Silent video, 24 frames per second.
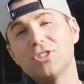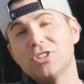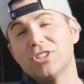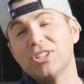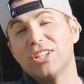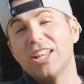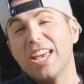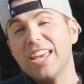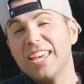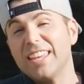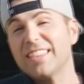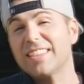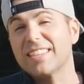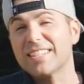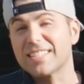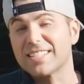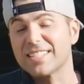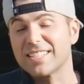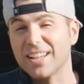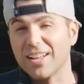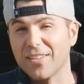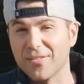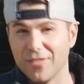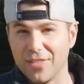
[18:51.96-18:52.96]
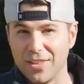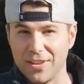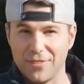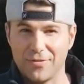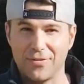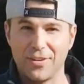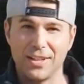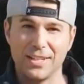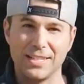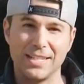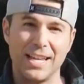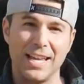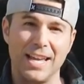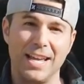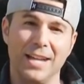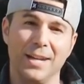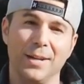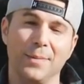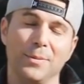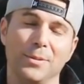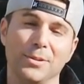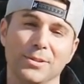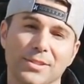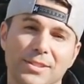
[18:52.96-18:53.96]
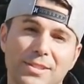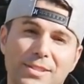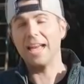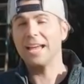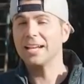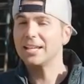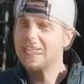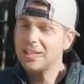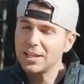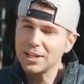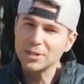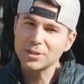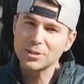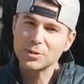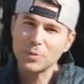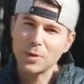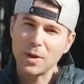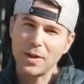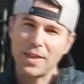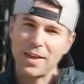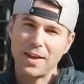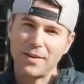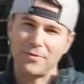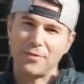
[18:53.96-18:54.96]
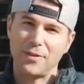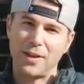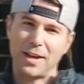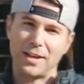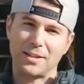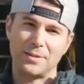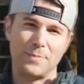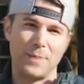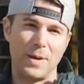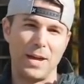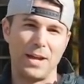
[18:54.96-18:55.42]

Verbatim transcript: just ate the stuff they fed to animals. And here's why that fact